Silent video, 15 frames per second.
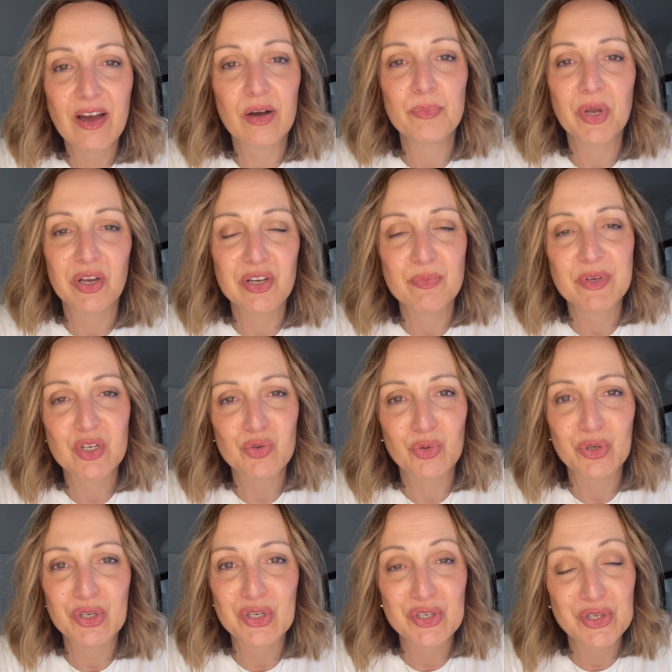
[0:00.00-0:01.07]
I'm going to be
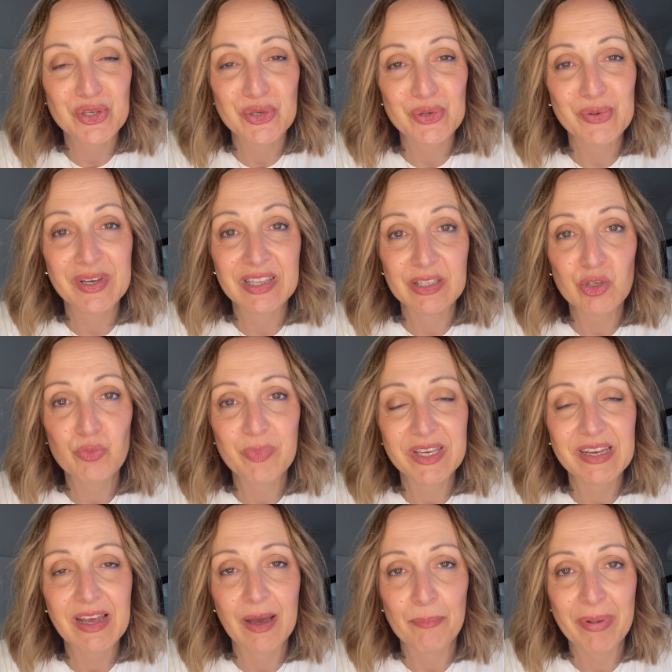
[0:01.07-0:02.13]
talking to you a little
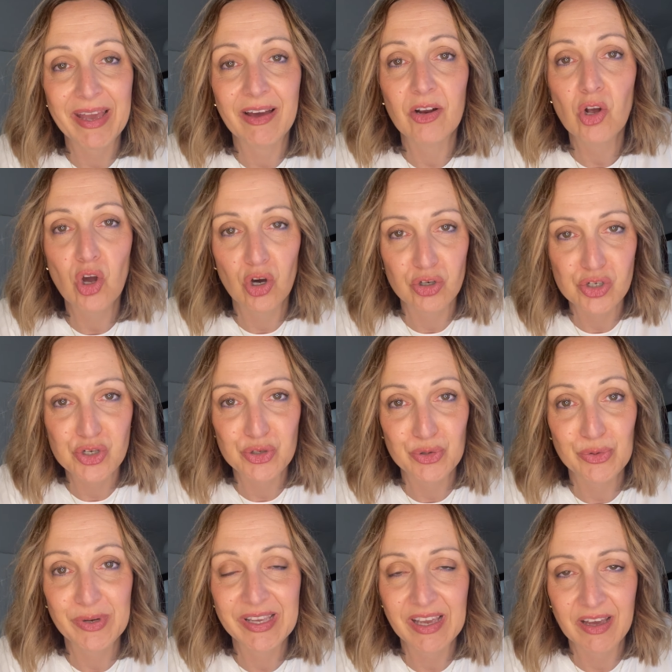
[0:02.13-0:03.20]
bit about
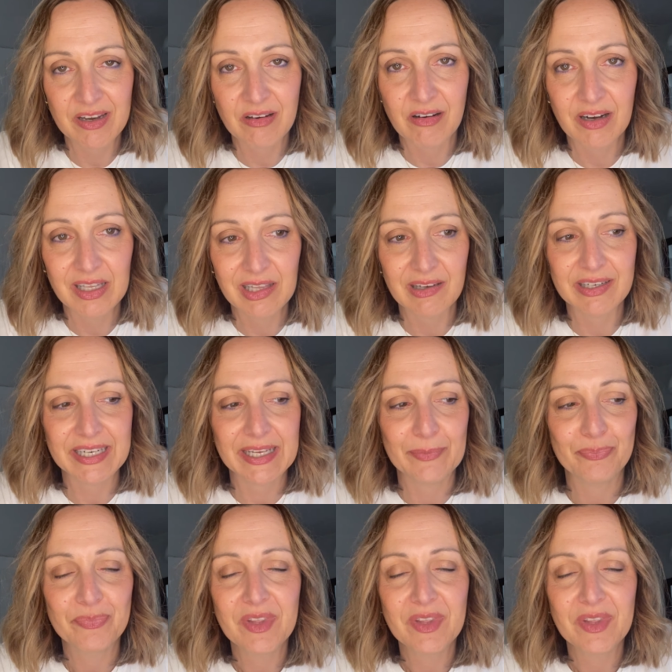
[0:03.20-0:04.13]
contouring and highlighting.